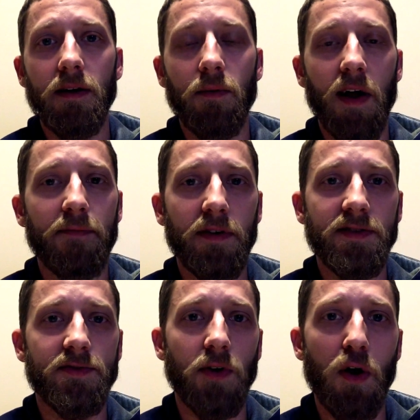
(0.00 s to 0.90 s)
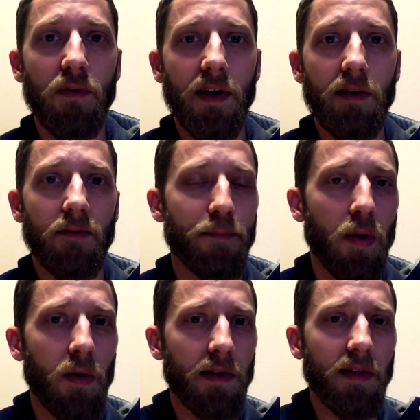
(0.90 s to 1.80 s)
When I first drove it, it was
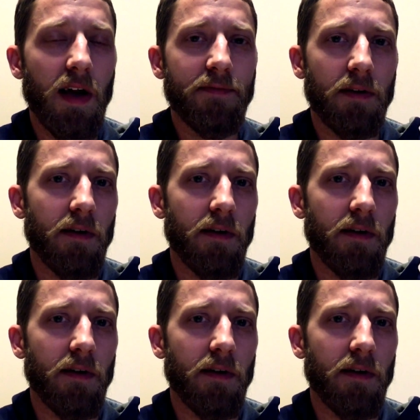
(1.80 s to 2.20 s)
pulling left and